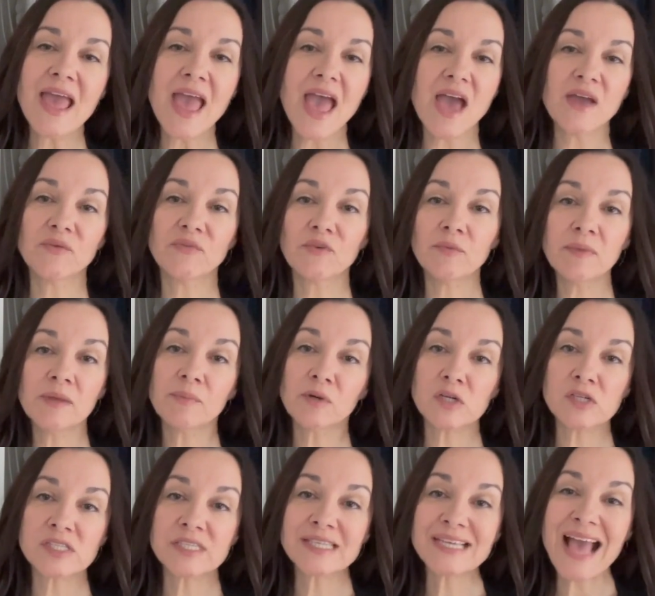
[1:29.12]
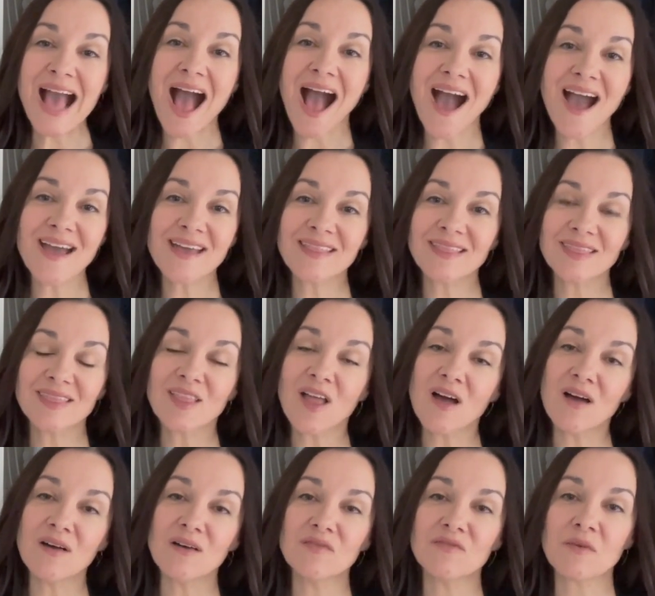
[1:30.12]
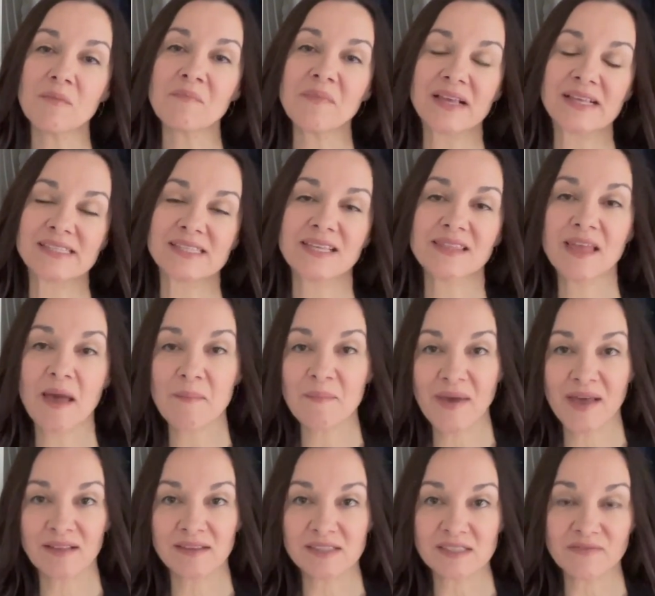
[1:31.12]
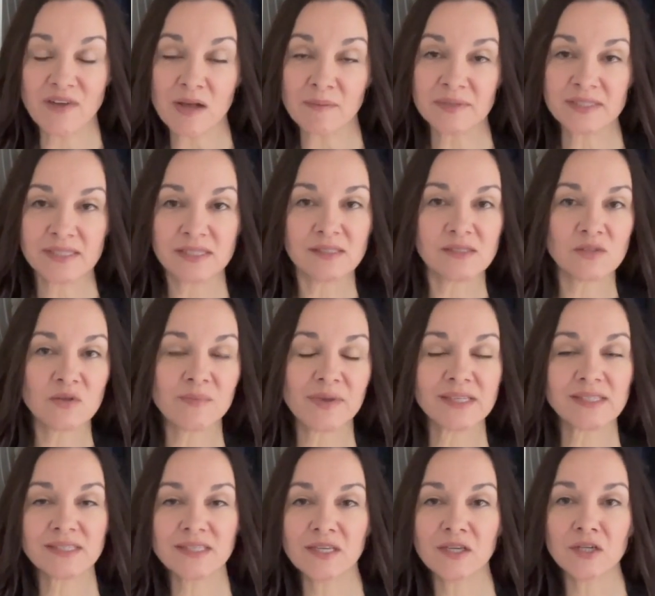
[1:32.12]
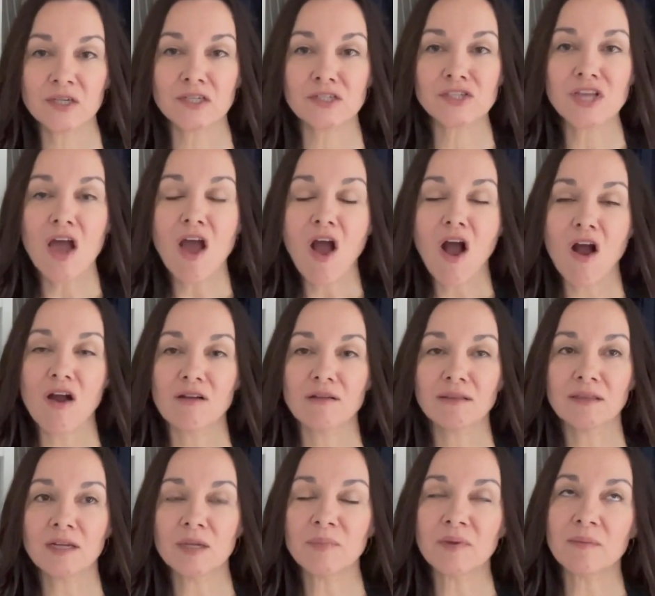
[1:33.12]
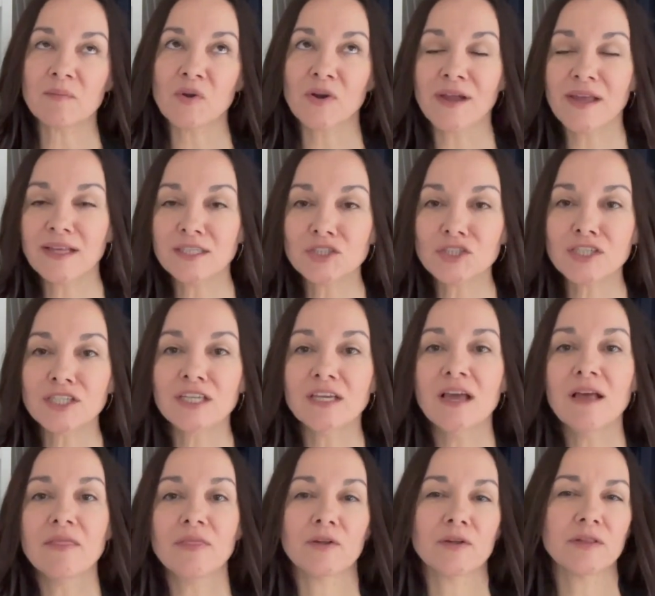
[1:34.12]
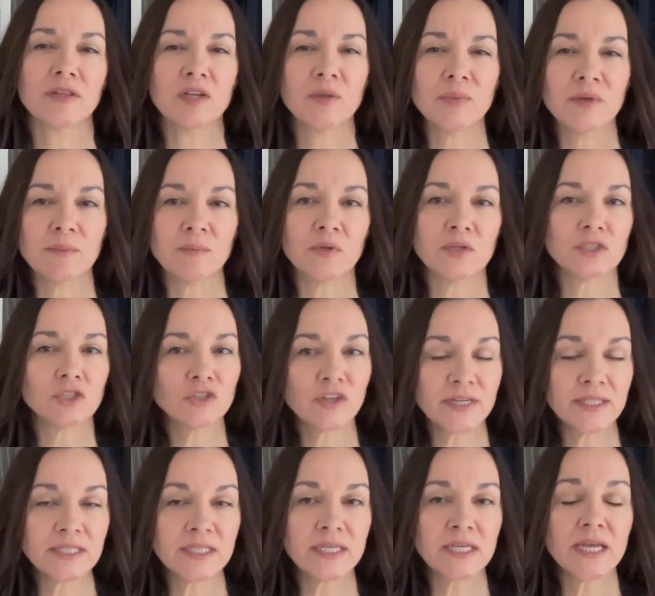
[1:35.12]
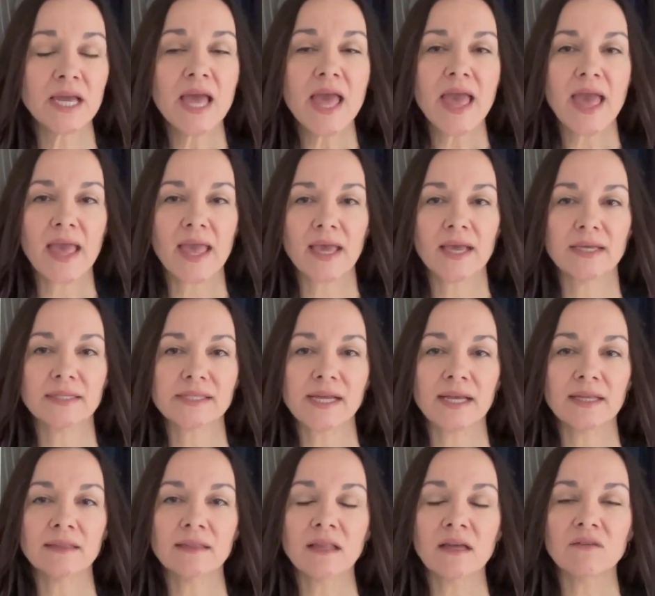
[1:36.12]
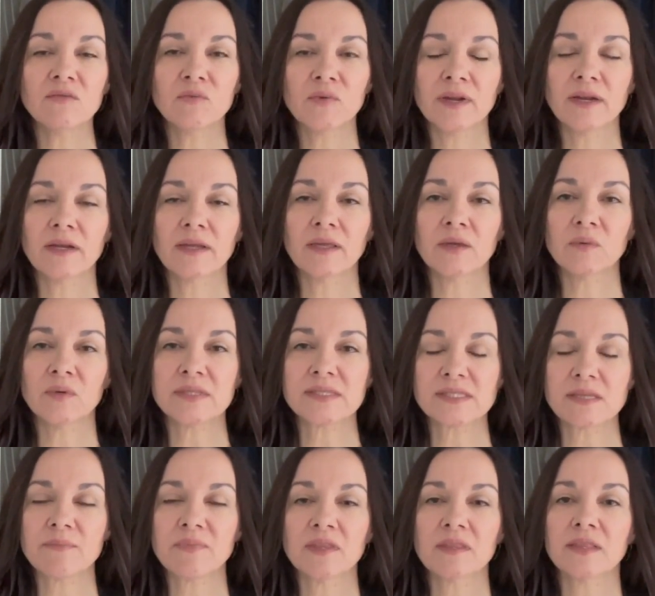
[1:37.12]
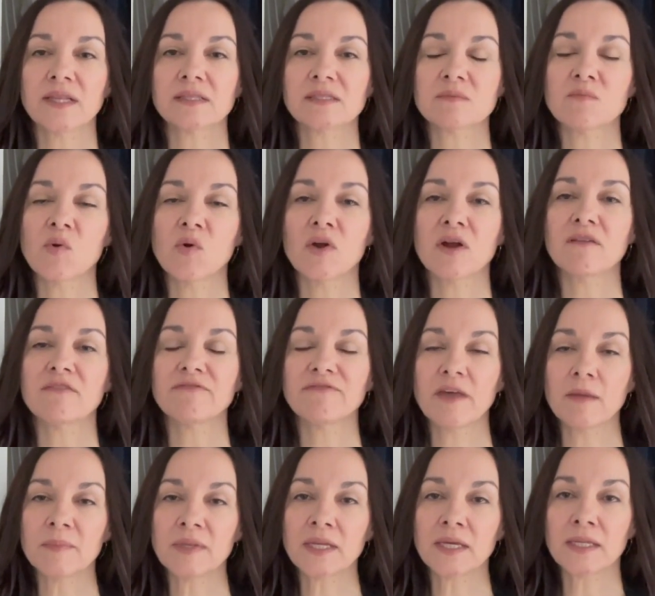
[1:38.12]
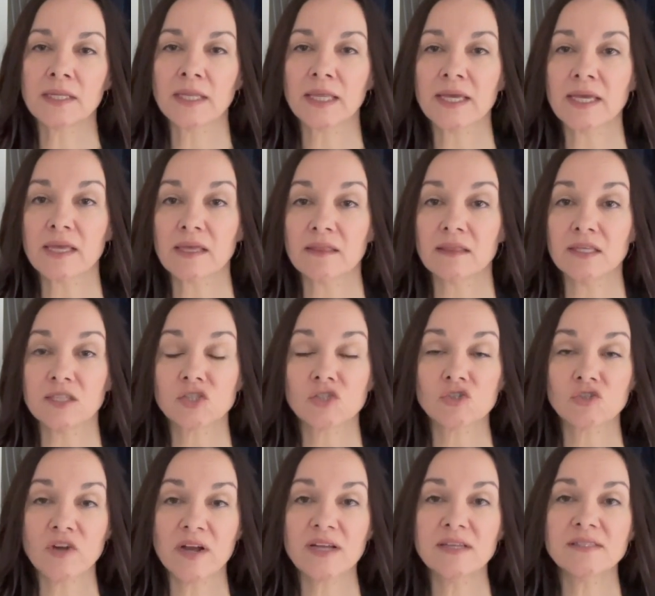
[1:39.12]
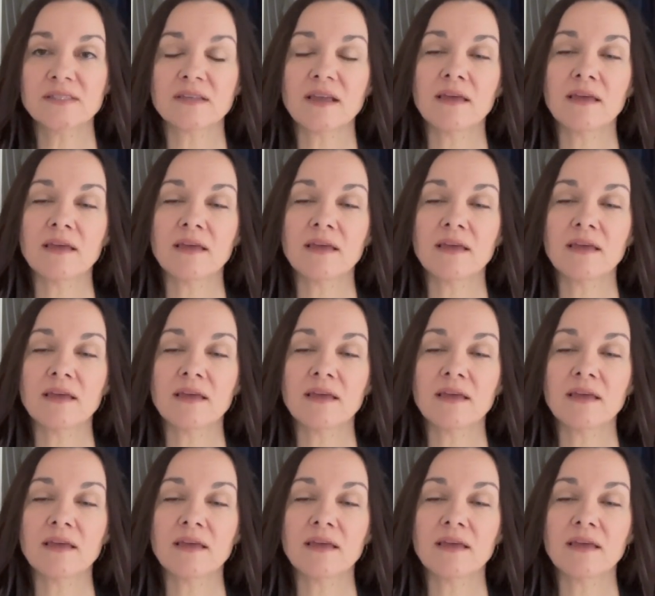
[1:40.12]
And for me personally, I love mixing that balance of opposites. So my sneakers are a little bit more edgy, they're a little bit more trendy, and I love wearing it with something that's more feminine like this dress.